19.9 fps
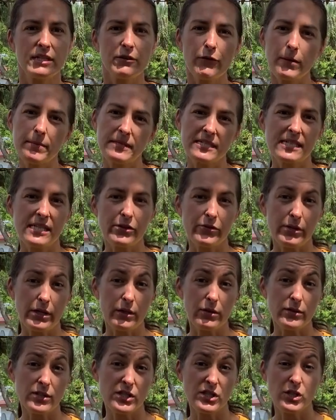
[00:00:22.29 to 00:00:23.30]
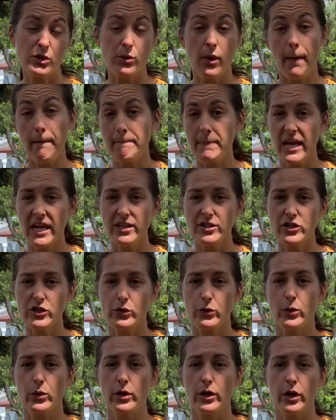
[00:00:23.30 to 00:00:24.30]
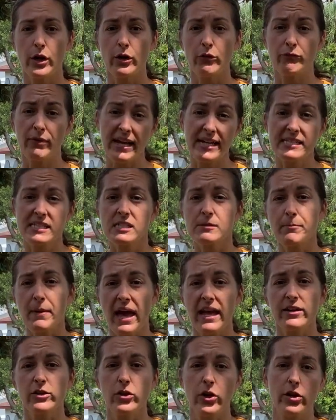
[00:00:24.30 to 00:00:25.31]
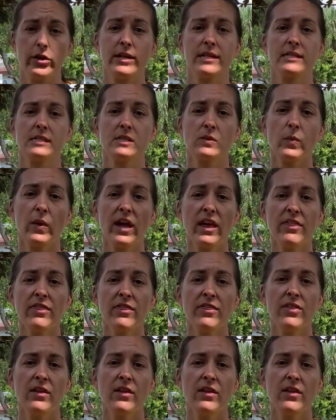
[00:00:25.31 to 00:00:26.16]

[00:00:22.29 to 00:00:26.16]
different materials to amend your raised bed gardens with,